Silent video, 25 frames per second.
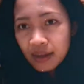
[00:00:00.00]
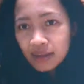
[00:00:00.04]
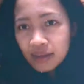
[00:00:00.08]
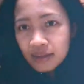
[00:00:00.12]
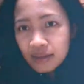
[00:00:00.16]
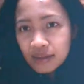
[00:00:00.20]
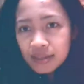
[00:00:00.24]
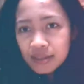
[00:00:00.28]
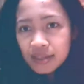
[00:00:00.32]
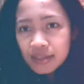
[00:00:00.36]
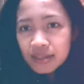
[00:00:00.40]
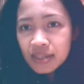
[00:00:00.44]

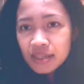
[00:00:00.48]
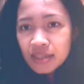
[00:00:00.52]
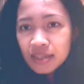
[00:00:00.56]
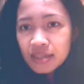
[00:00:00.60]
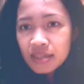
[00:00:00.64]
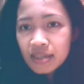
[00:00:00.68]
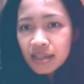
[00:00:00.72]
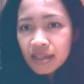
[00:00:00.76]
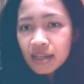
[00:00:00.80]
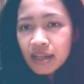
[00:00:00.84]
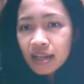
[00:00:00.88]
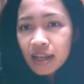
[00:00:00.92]
and it's
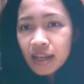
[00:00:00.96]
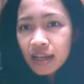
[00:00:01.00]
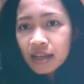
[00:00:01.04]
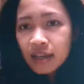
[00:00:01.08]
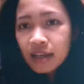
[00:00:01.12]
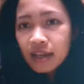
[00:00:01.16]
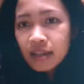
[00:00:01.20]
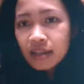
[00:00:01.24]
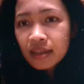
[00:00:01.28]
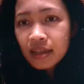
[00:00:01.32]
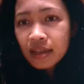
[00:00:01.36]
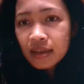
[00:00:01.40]
just a
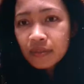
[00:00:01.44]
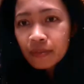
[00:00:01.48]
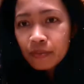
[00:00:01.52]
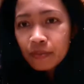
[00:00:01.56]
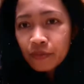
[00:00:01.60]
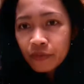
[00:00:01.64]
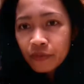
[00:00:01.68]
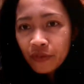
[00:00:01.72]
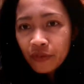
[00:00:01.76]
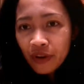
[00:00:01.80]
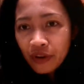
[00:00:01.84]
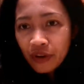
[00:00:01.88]

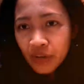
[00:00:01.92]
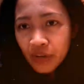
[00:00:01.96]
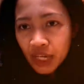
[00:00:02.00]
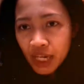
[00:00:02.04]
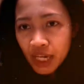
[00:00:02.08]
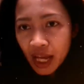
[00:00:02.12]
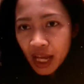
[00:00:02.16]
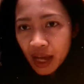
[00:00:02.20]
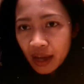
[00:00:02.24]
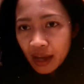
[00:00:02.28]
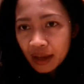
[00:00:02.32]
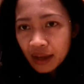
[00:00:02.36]
negative
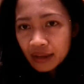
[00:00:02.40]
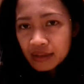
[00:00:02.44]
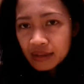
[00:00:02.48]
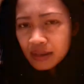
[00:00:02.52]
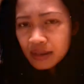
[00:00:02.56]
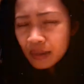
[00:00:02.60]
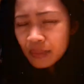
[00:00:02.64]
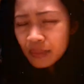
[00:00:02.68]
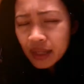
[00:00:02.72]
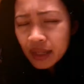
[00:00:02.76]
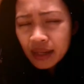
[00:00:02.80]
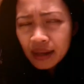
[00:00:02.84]

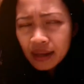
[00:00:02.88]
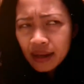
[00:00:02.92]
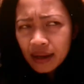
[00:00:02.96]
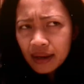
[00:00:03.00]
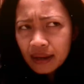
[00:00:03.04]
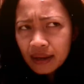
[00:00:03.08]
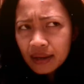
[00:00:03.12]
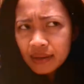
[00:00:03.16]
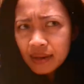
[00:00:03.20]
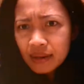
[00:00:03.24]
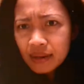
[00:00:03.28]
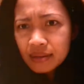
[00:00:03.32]
Fahrenheit something
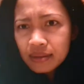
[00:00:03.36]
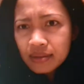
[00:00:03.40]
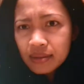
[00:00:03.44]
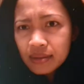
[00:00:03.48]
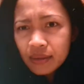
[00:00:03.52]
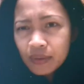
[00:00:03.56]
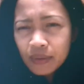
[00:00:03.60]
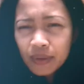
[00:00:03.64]
like that